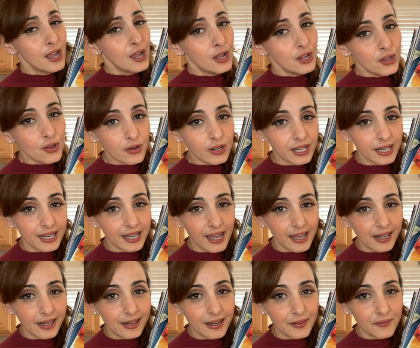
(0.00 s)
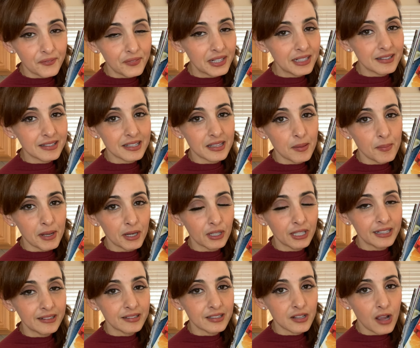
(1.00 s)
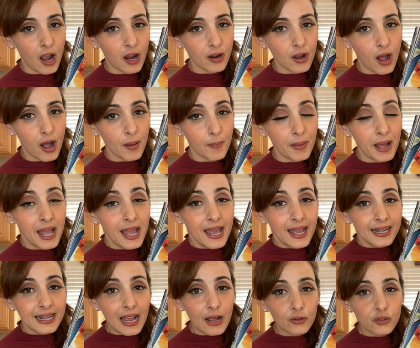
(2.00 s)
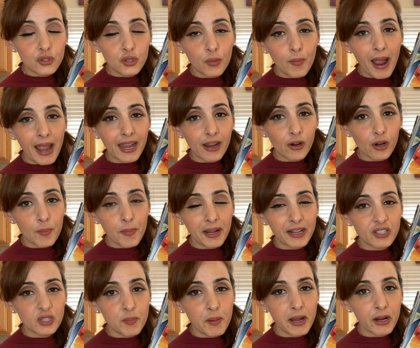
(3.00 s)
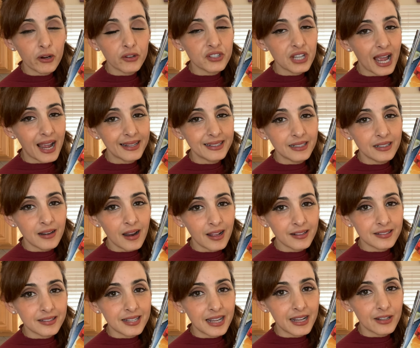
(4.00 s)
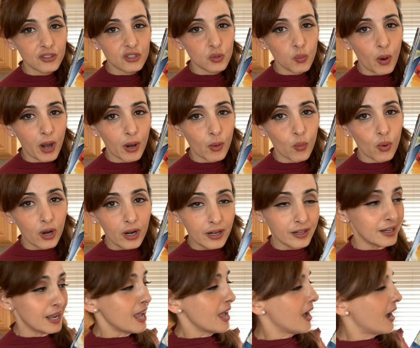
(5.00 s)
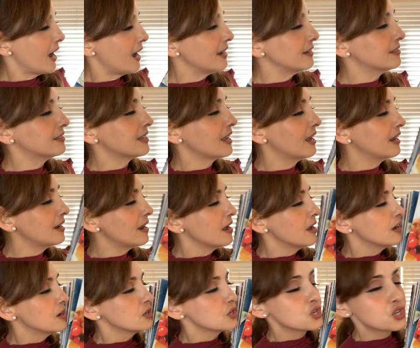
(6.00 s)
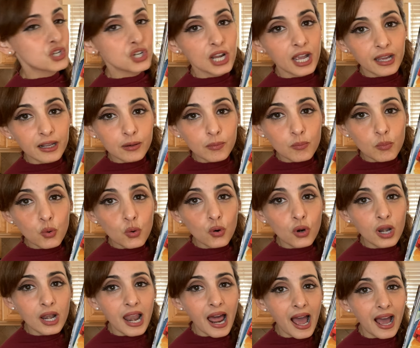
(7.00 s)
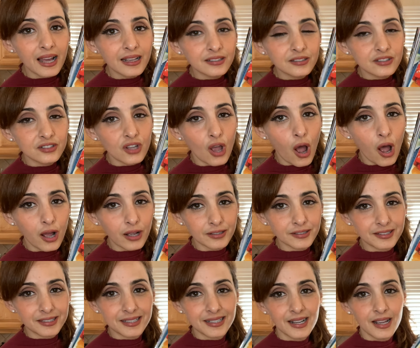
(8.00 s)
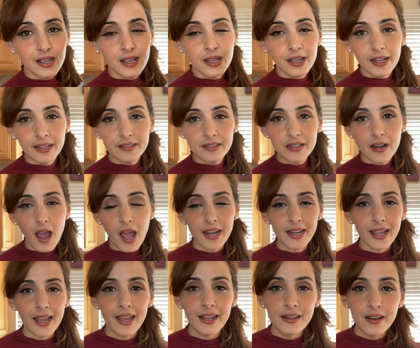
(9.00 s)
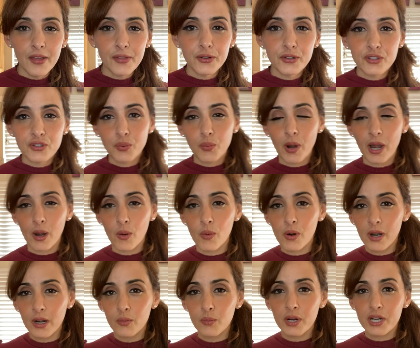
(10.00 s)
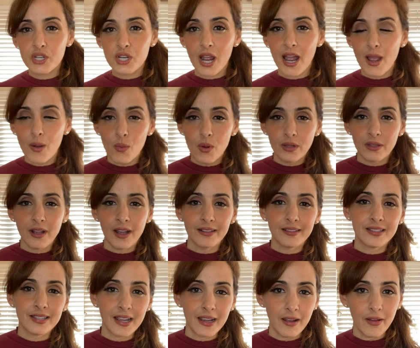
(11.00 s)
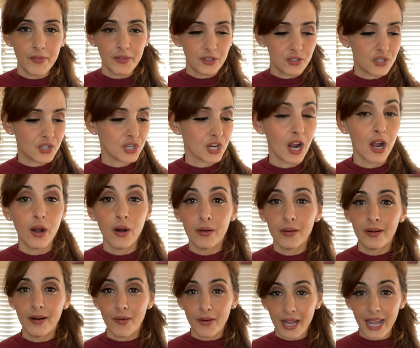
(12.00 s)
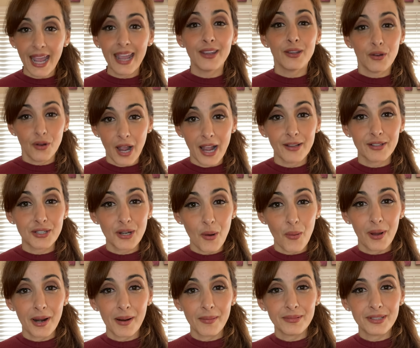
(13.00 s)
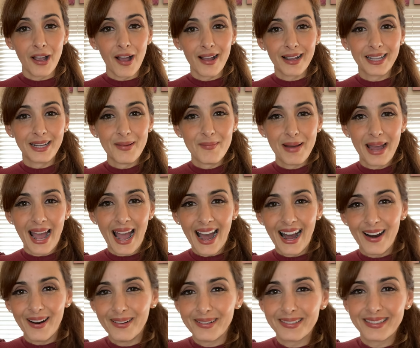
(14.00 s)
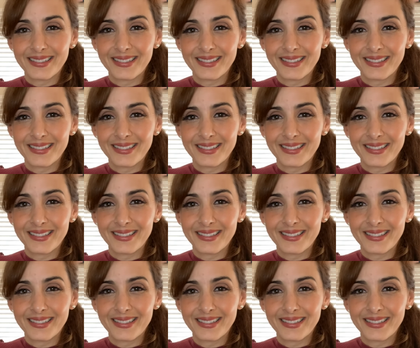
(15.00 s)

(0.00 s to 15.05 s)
you can get it at feastinthemiddleeast.com. Now, to my Arabic speakers, I did not say a swear word. I said Chermoula sauce. It's not another swear word, which I will not say on this show. Okay, you guys know what I'm talking about.